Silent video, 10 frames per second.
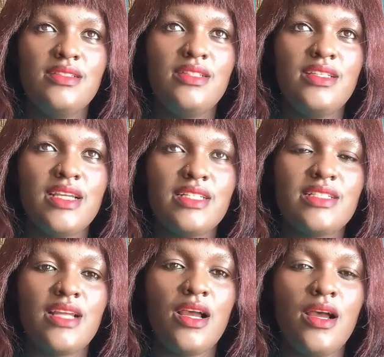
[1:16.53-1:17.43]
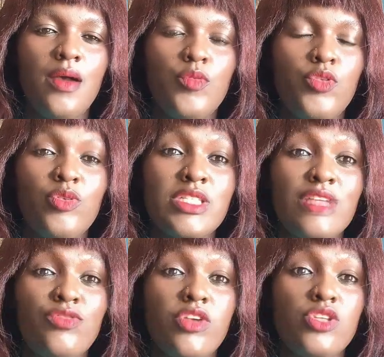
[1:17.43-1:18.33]

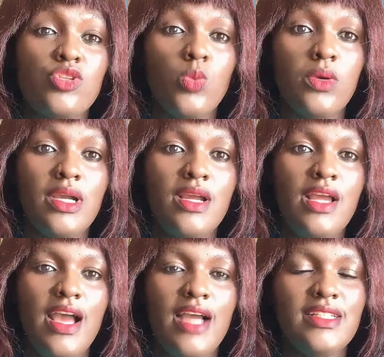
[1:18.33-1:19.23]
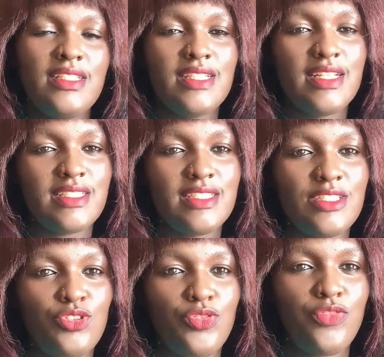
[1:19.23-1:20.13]
requested for a song and dedicated
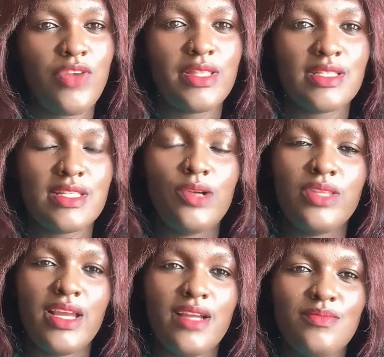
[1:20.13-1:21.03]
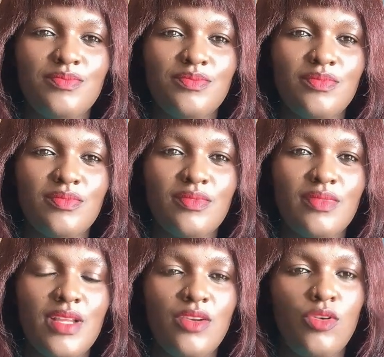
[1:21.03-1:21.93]
it to fathers out there.
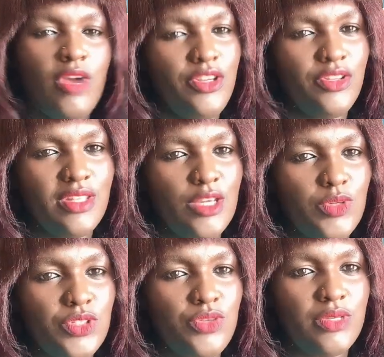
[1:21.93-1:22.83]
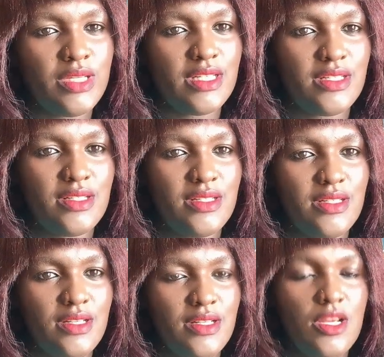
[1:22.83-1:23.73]
Why do you think he was doing it?
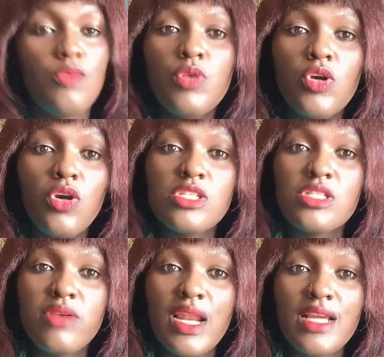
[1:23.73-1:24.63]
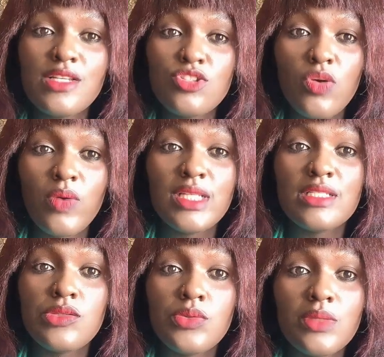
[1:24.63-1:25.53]
Because he realized no one is
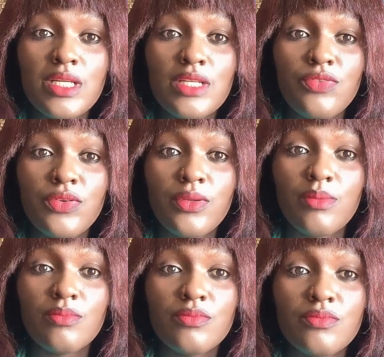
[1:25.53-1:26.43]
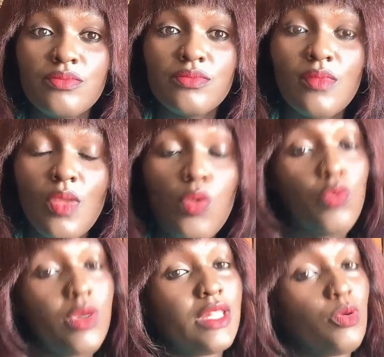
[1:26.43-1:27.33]
doing it for them.
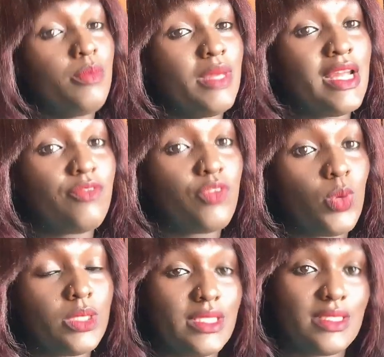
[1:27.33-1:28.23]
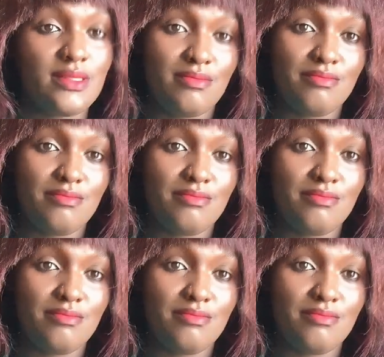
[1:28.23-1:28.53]
We the women are forgotten.